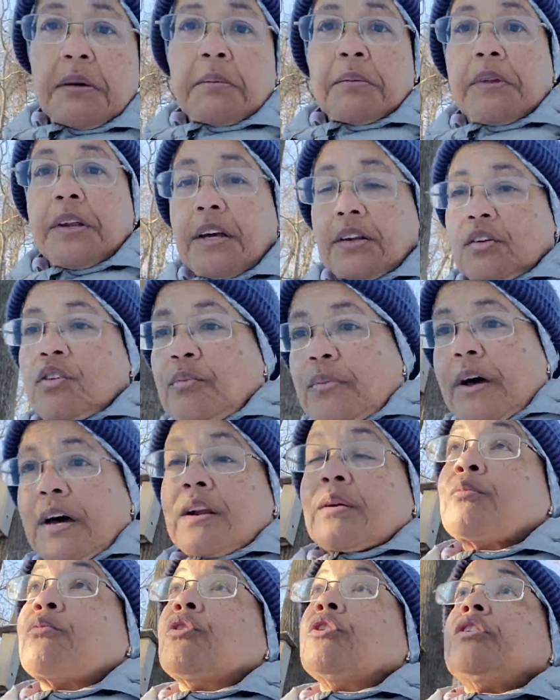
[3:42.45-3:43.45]
not too bad.
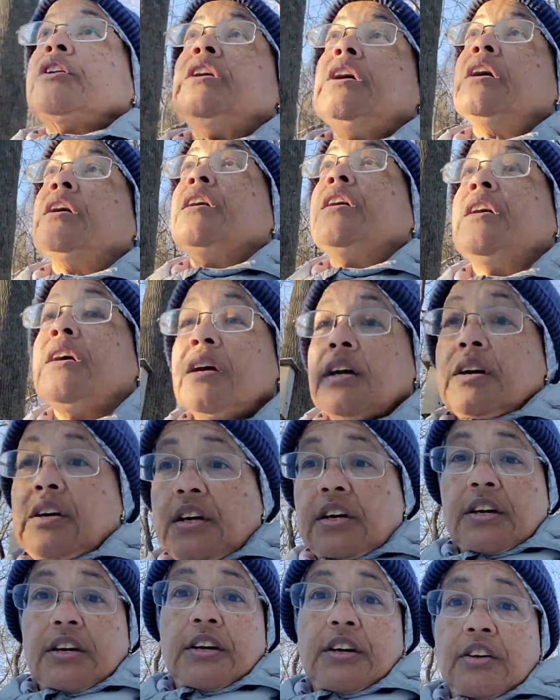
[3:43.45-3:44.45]
I'm really
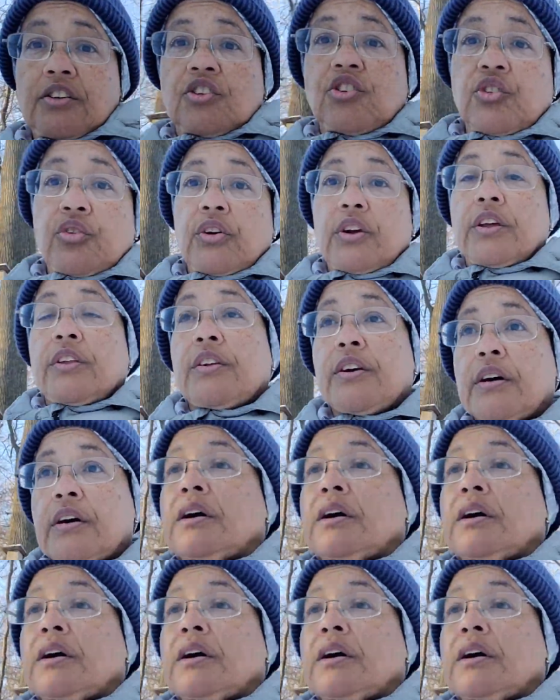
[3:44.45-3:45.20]
enjoying the